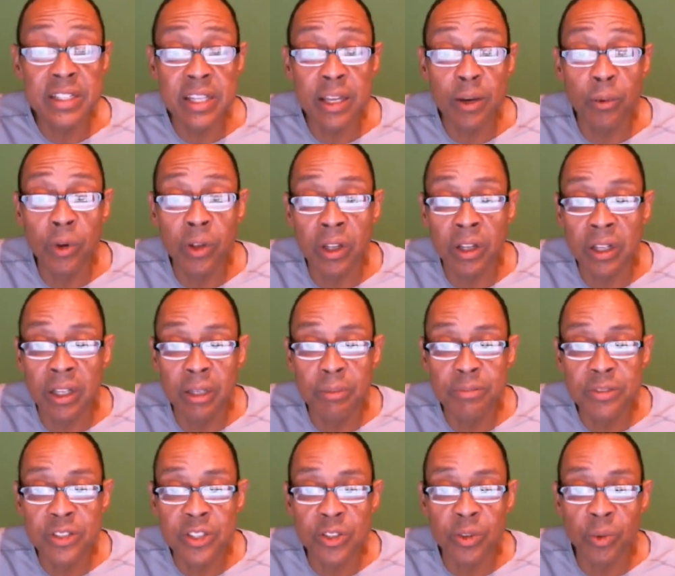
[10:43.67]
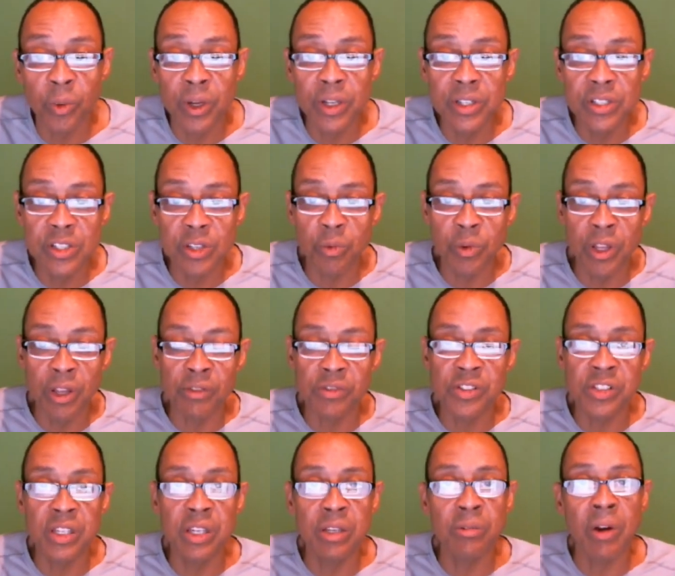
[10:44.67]
that will eclipse the ones that we have
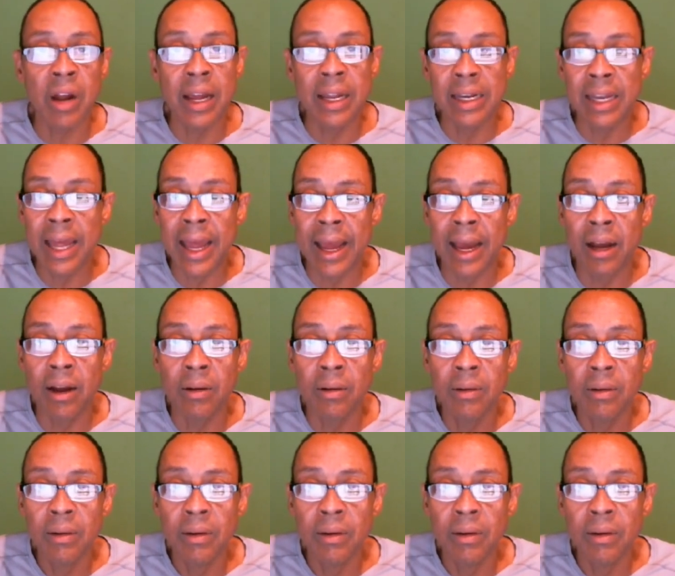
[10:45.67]
seen right now.